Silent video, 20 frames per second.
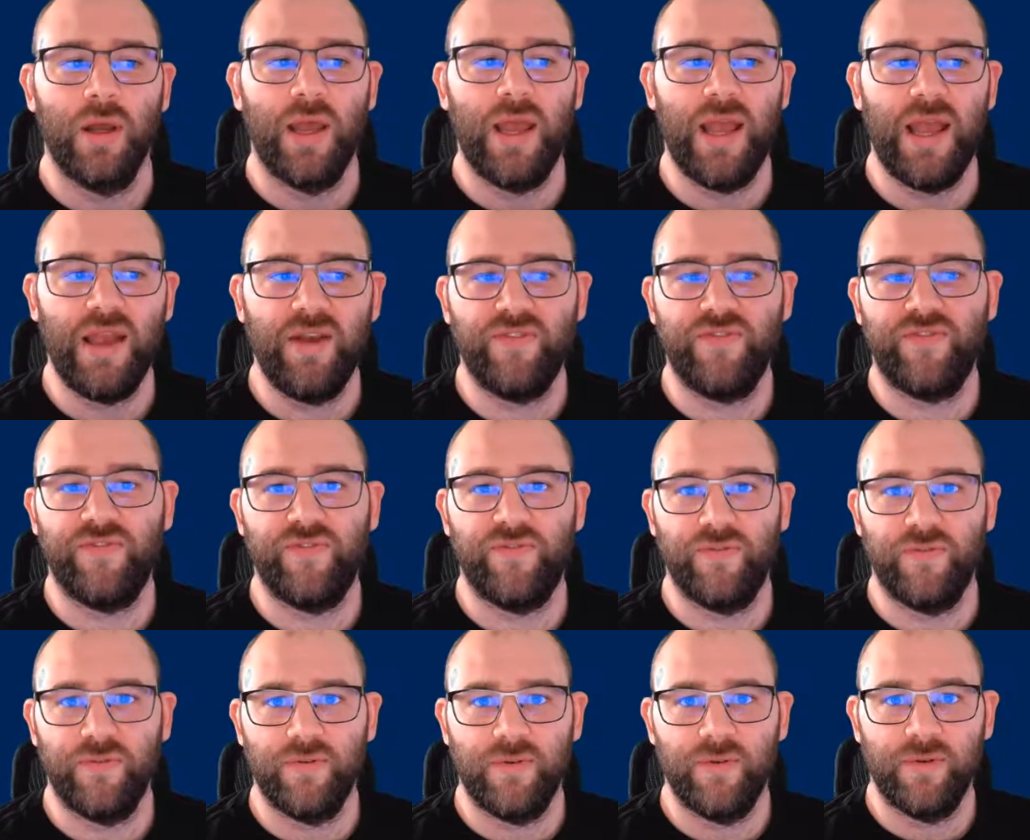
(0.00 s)
if
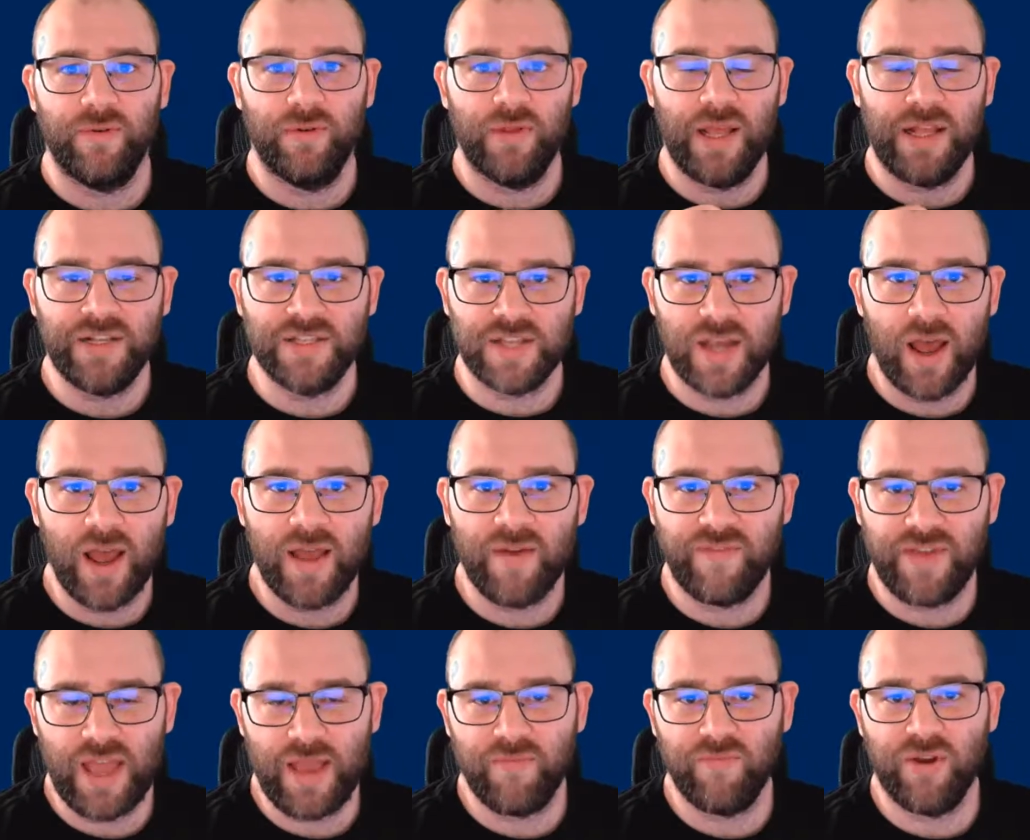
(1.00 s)
entire
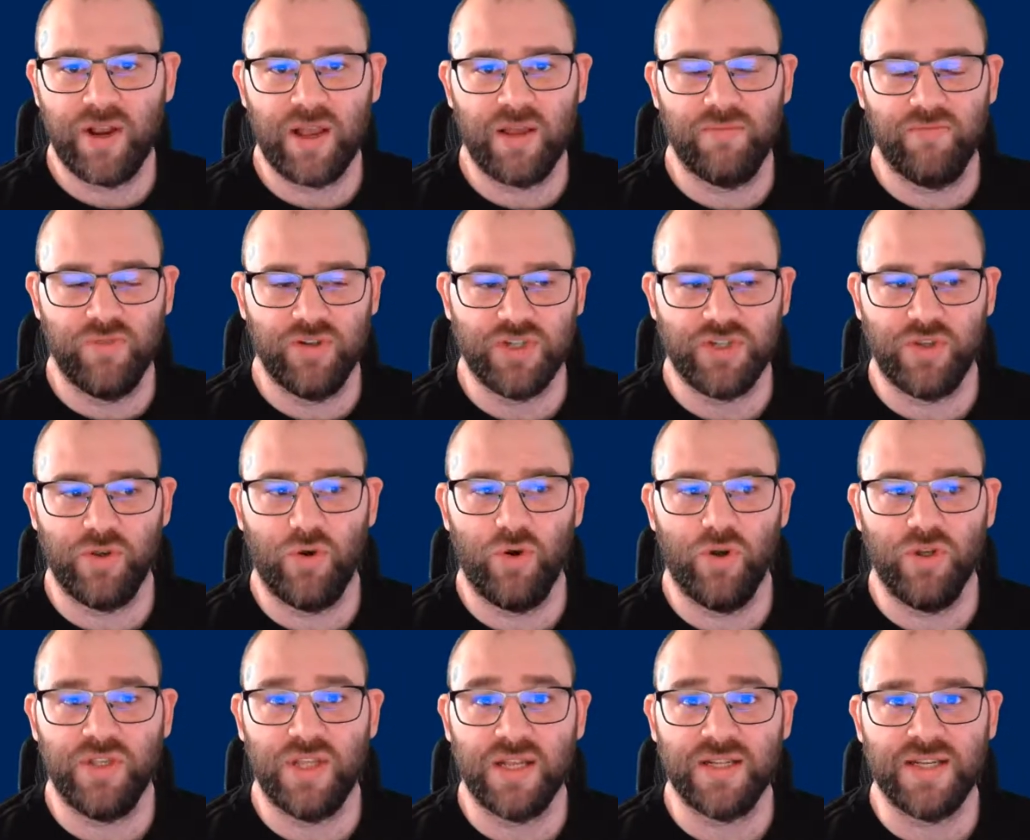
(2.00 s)
VM
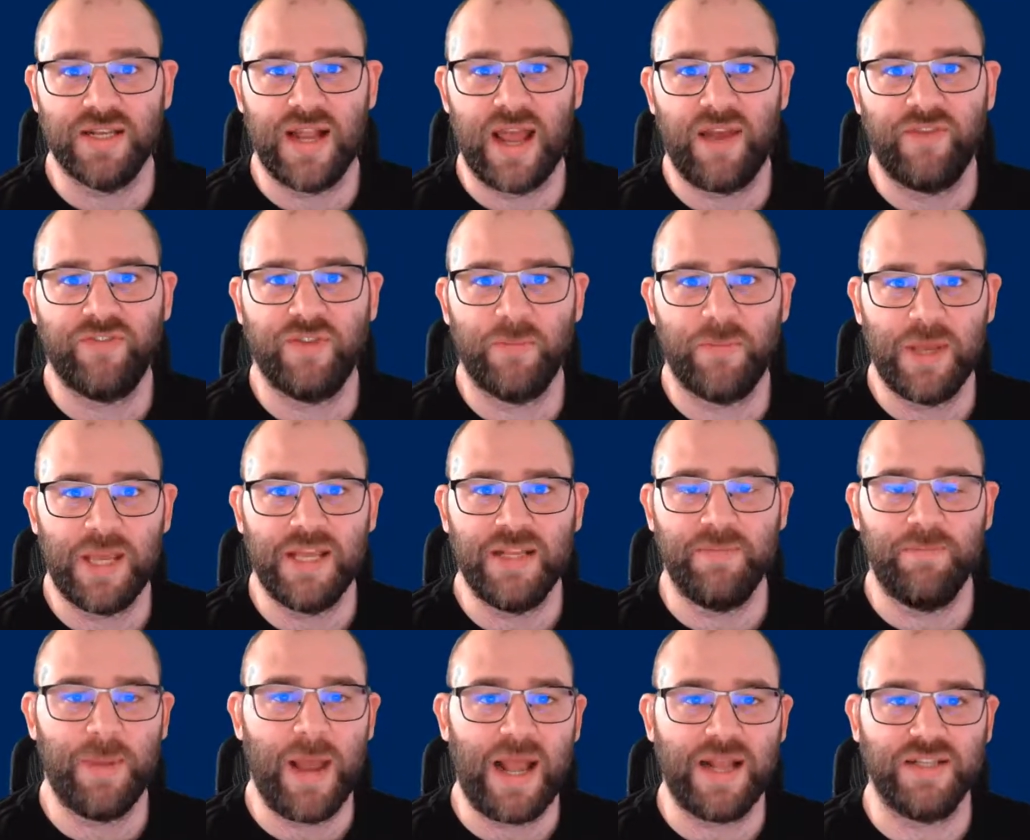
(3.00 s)
restore doesn't have to be
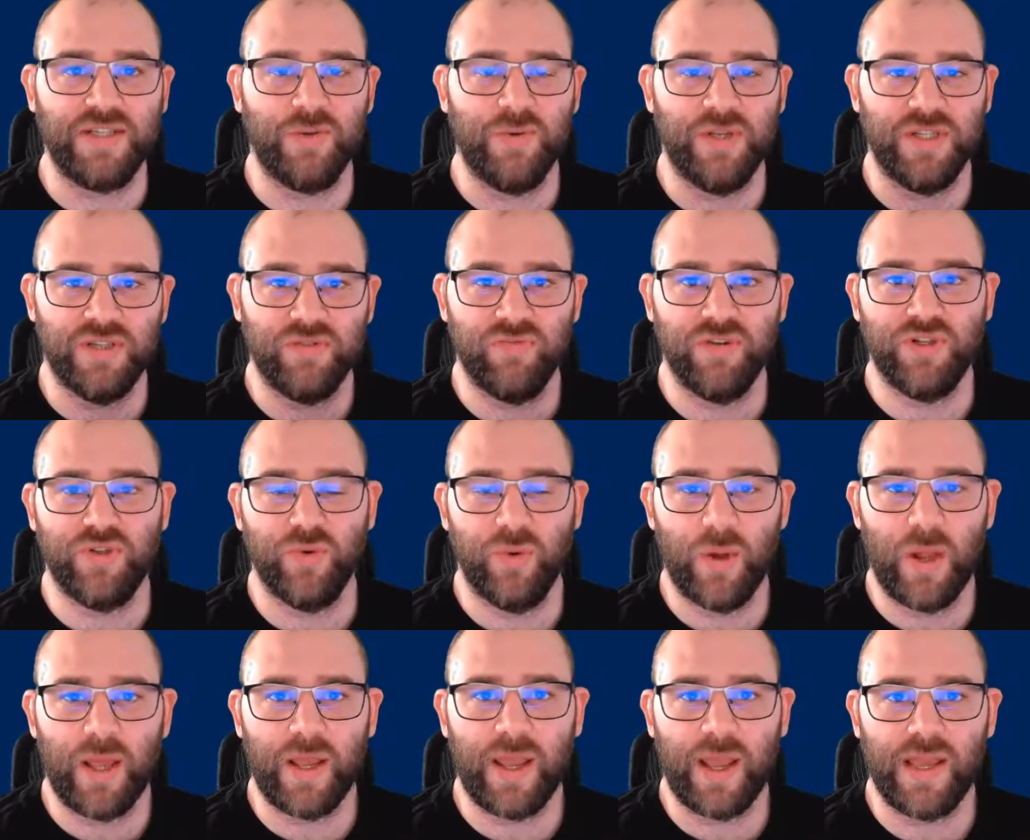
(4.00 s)
back to its original
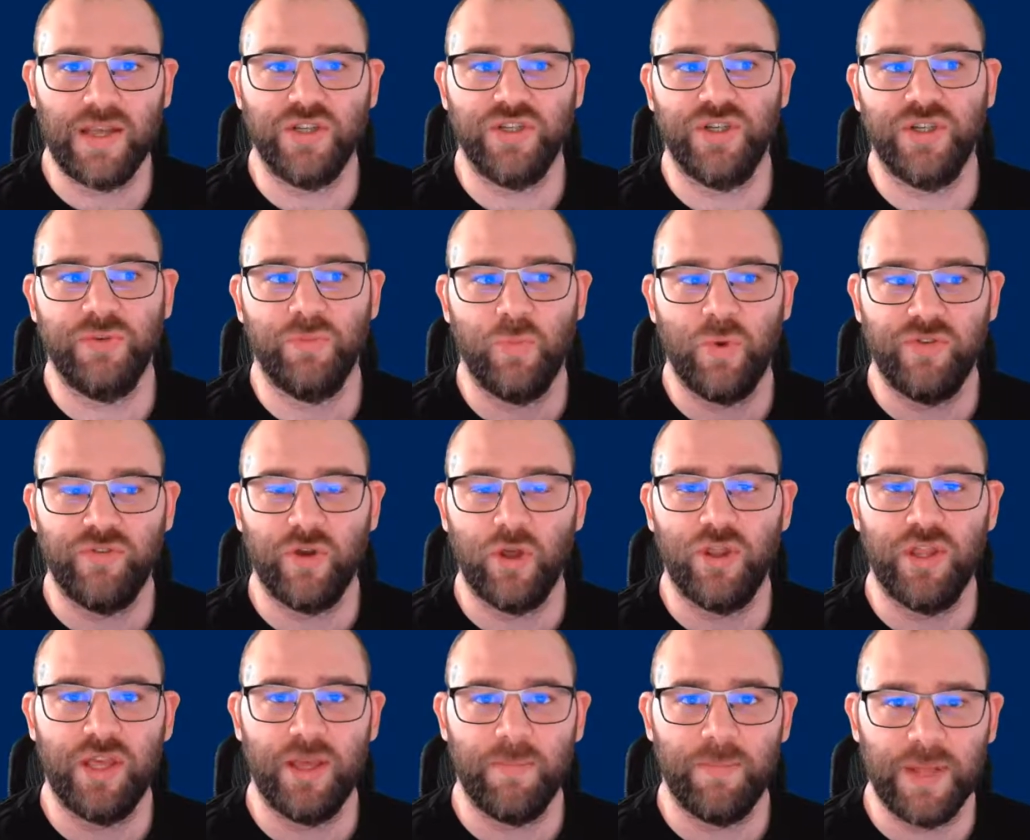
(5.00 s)
location, we've got
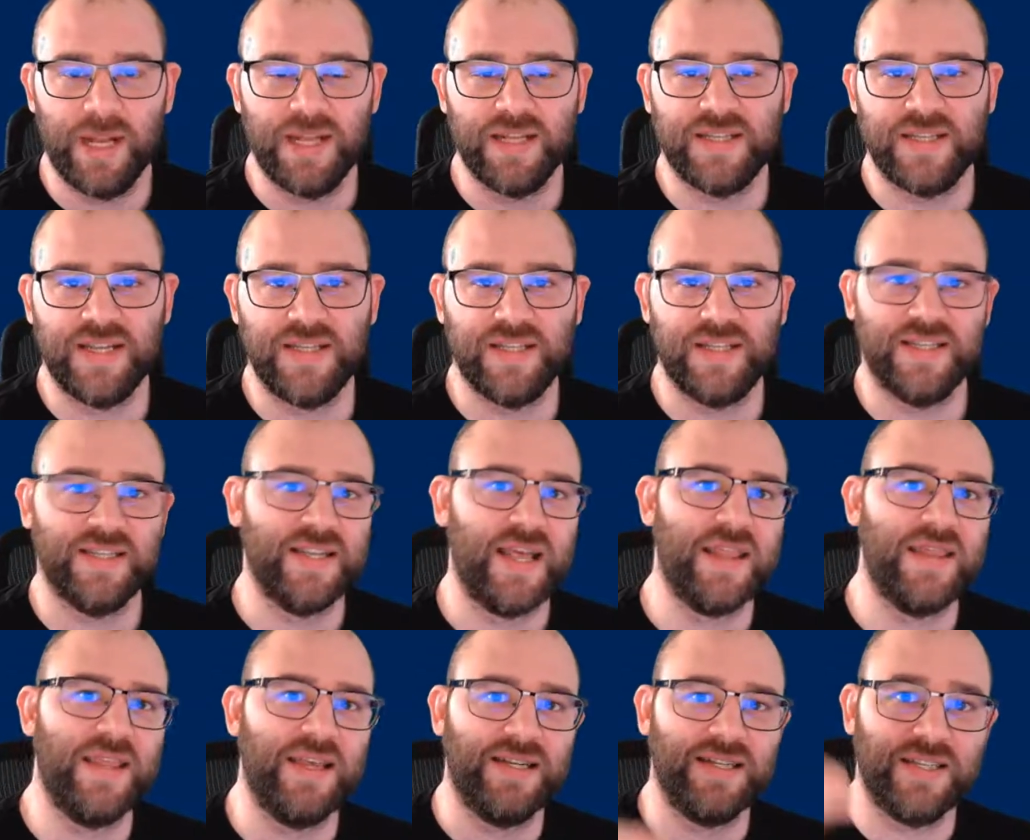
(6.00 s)
the ability to
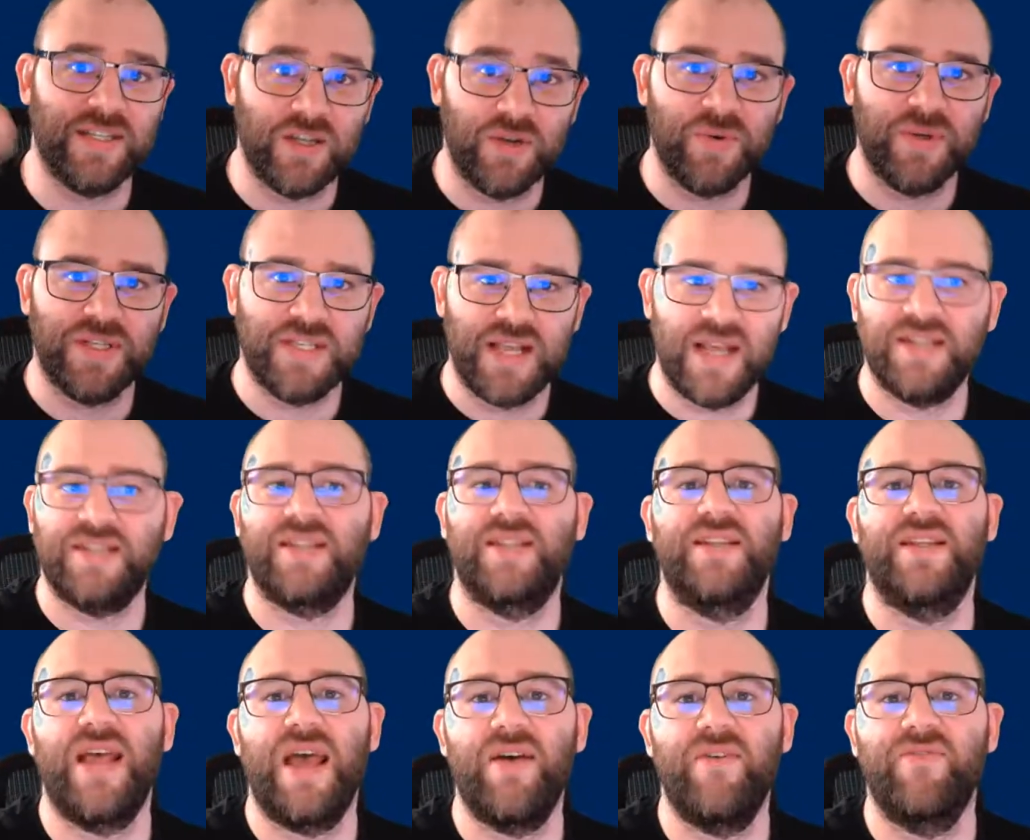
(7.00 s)
send this to a test and
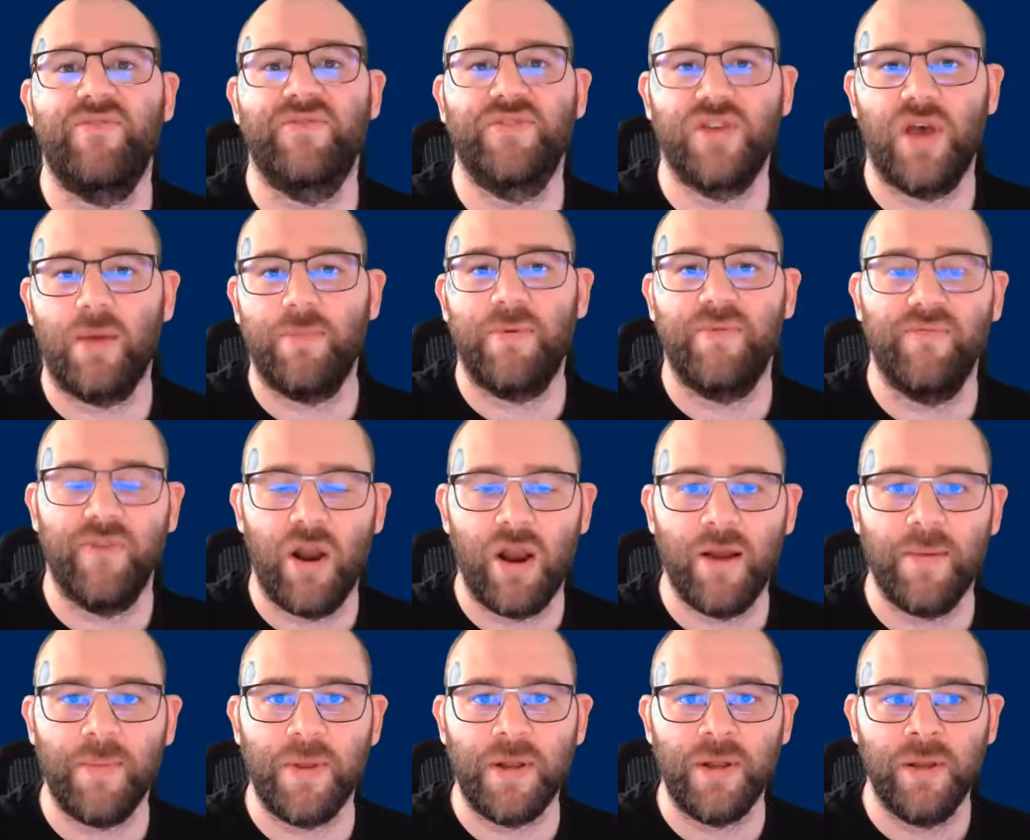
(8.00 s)
dev type
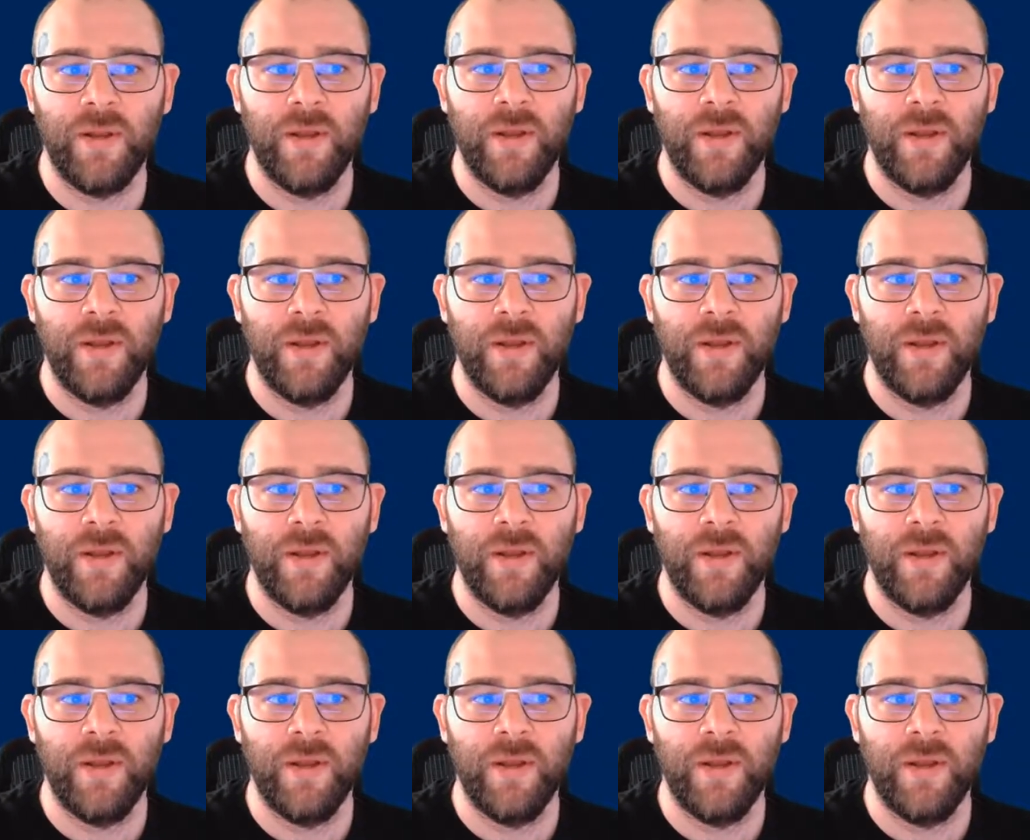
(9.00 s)
environment.